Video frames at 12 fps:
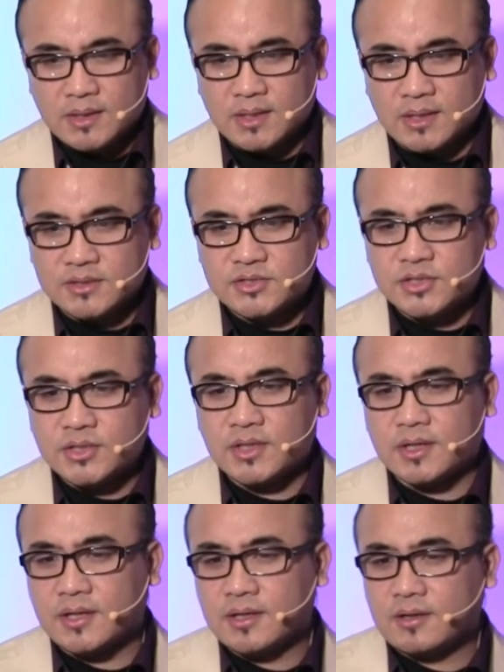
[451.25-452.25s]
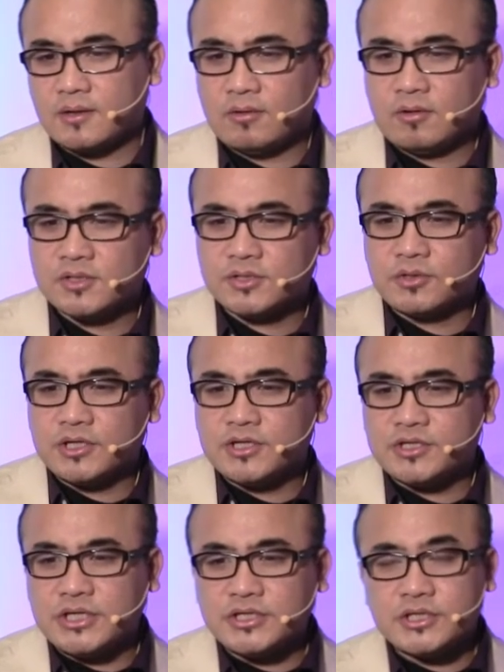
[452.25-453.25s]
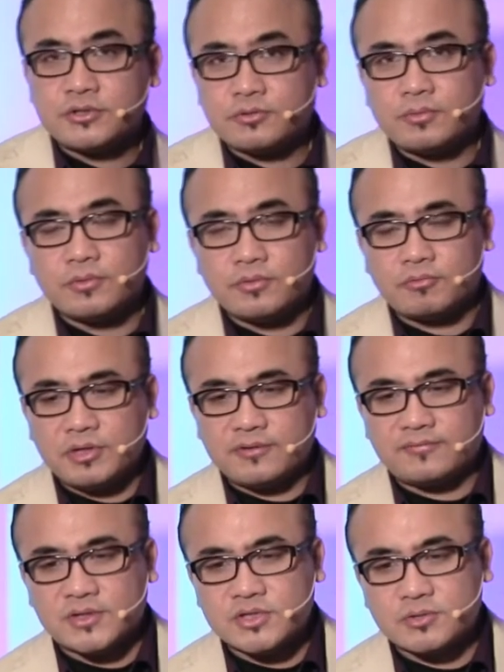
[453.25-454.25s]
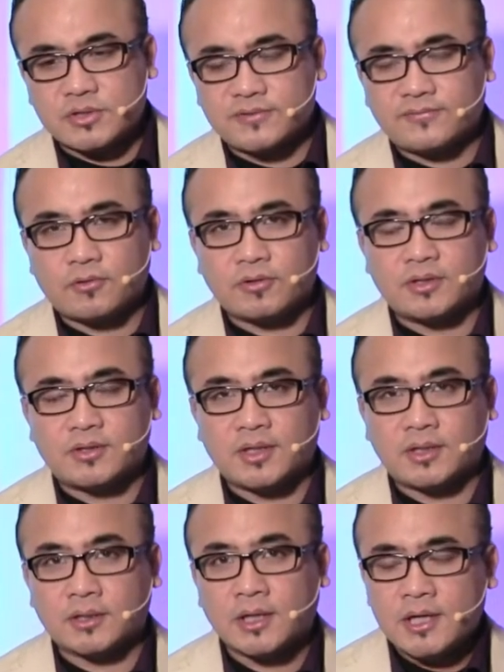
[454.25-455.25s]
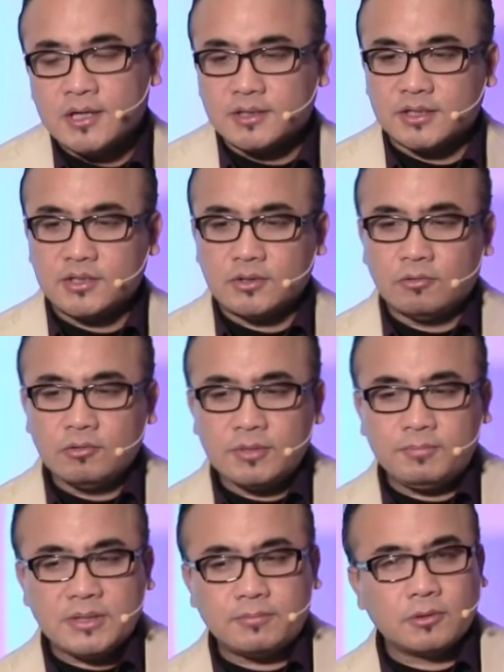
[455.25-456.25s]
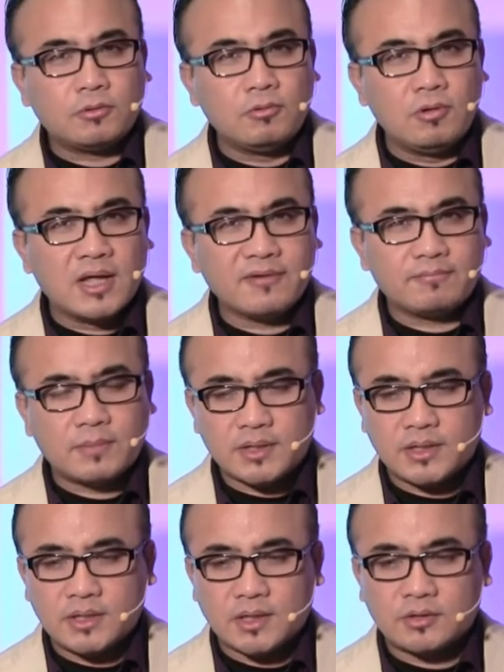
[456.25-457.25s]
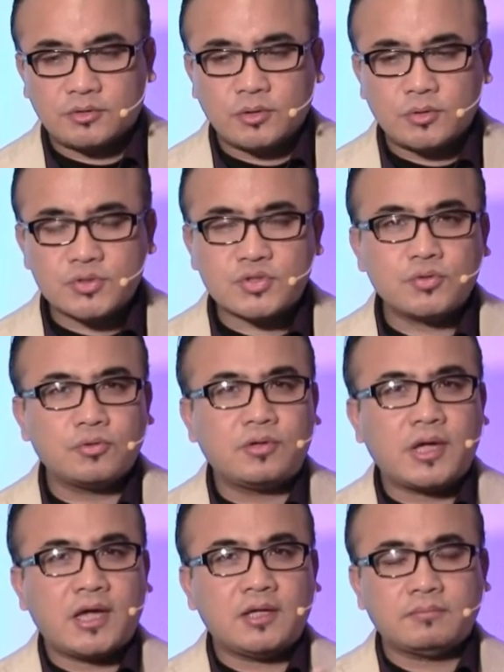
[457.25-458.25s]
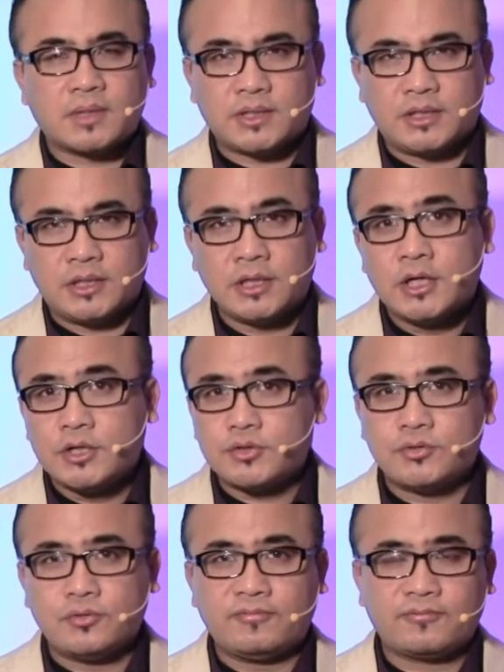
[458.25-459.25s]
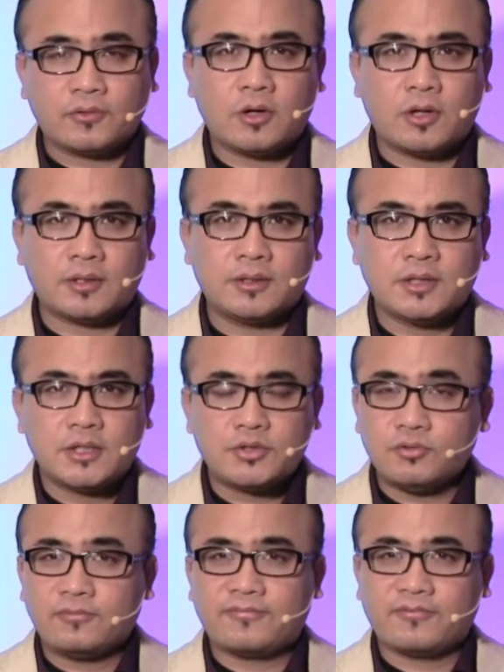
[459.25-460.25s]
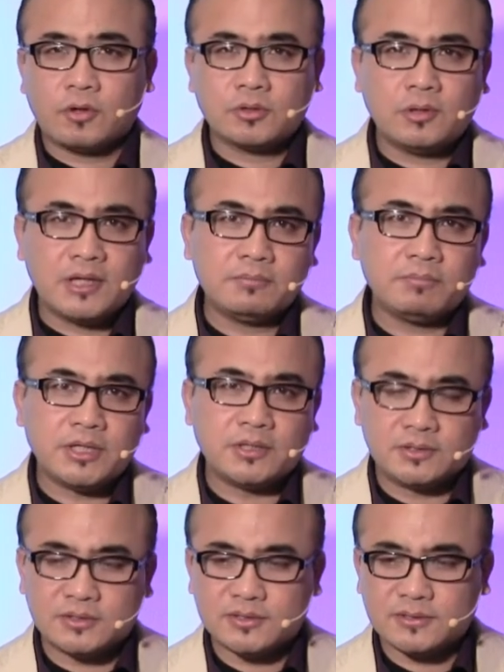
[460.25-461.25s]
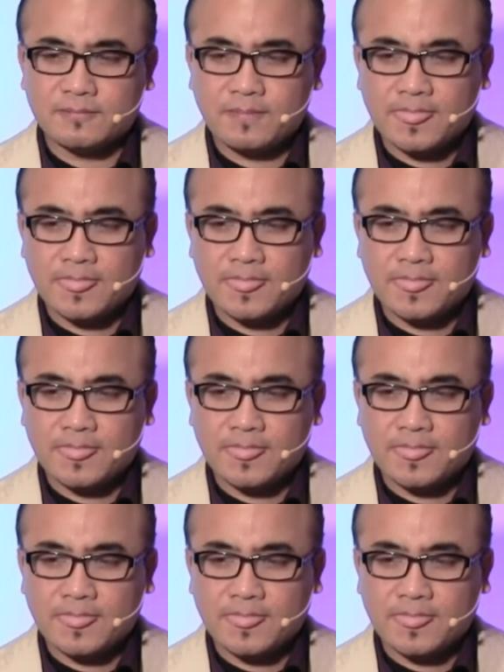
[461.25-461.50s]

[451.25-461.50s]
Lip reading: And see, also it is easy to read verse 24 and think that the only people who love money are those who gain money through fraud, through fraudulent means.